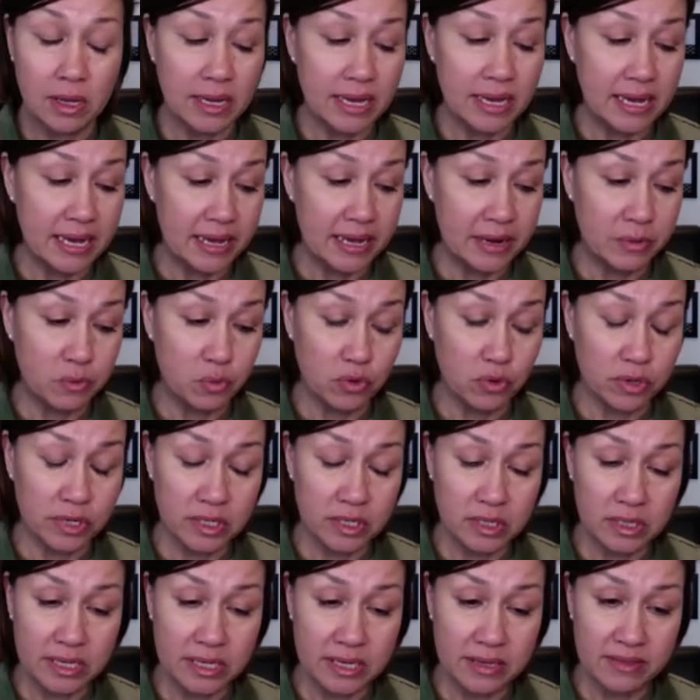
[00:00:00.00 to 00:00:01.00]
And
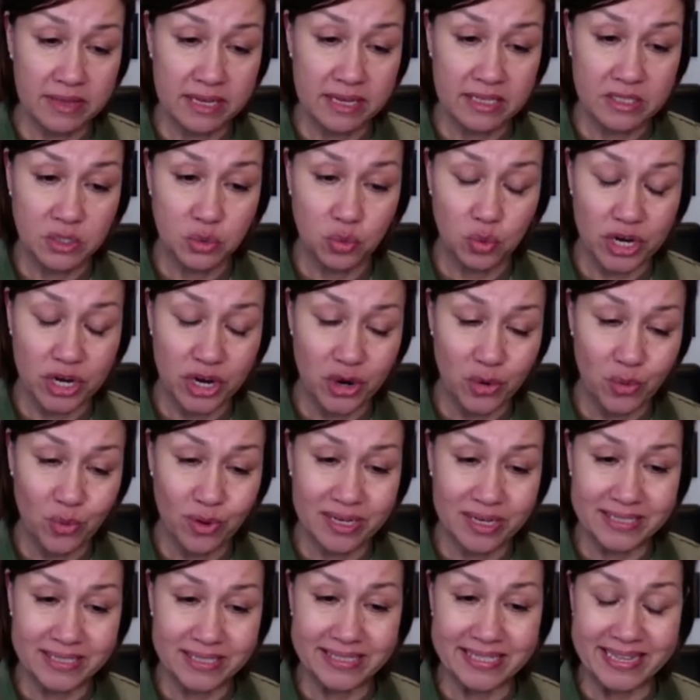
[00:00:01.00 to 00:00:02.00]
really, that's what it
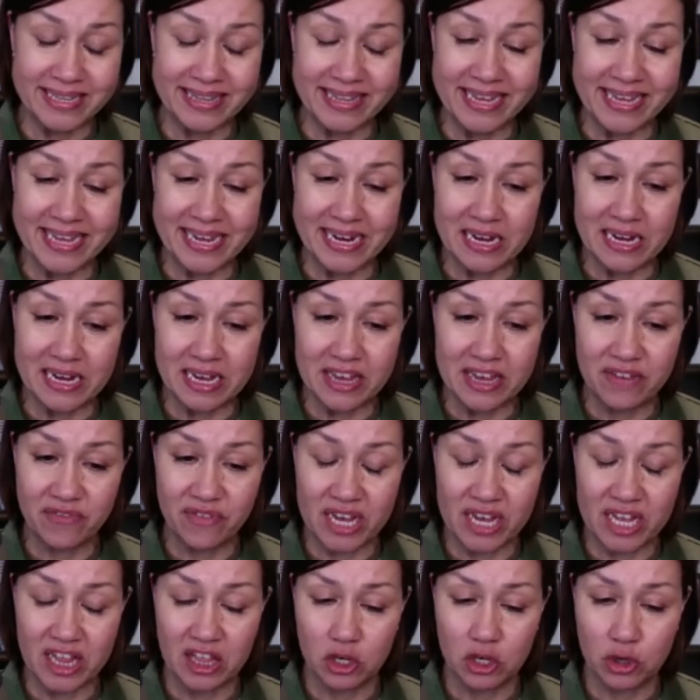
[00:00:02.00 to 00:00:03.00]
was. And then if
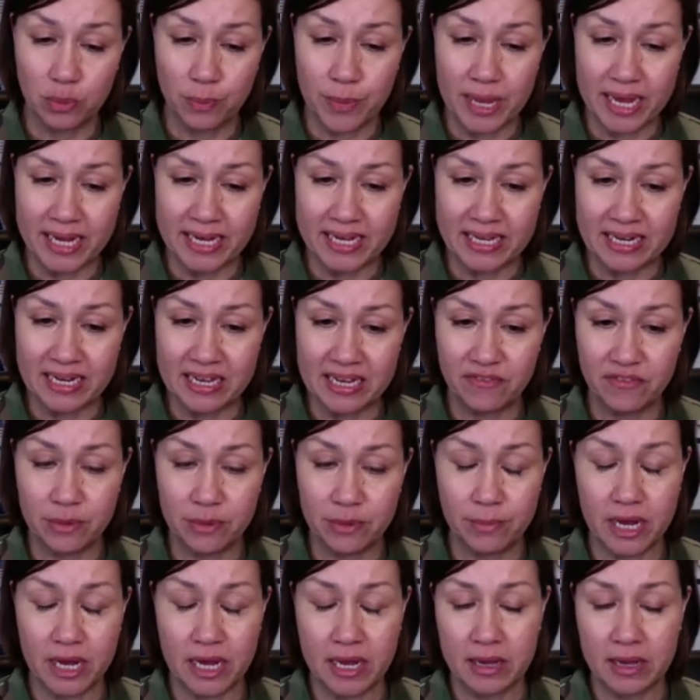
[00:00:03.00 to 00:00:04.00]
I look back at even
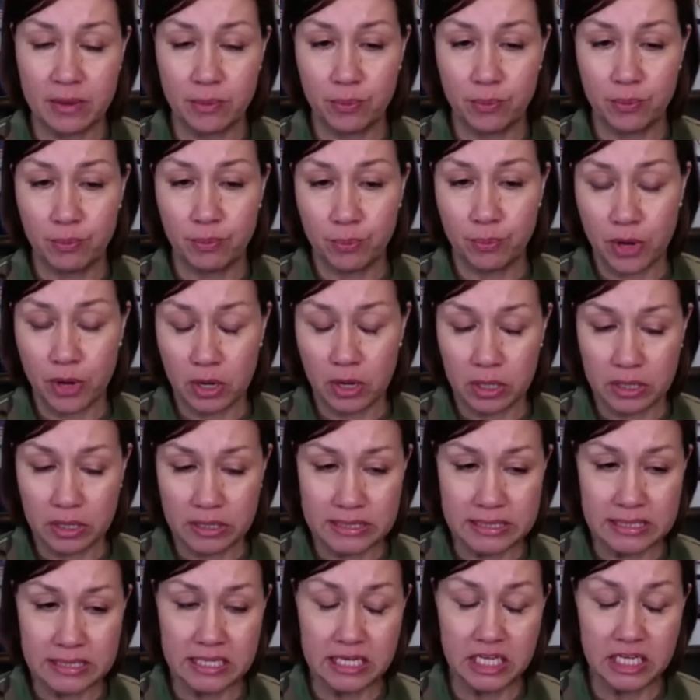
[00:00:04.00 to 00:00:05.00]
my boss
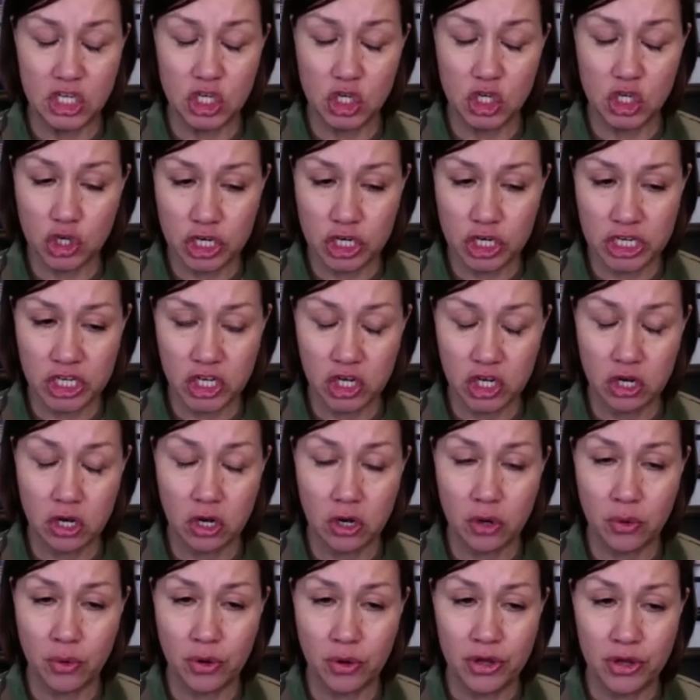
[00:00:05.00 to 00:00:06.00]
a year
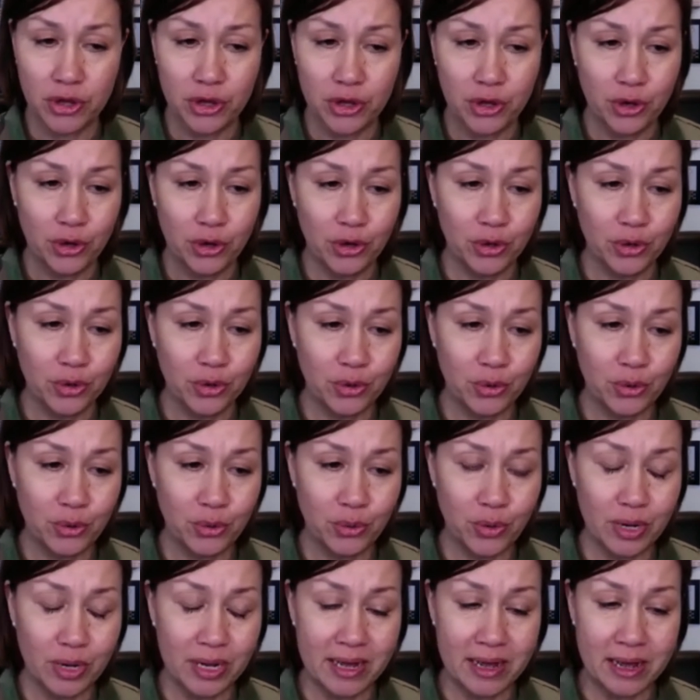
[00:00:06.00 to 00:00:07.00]
ago, who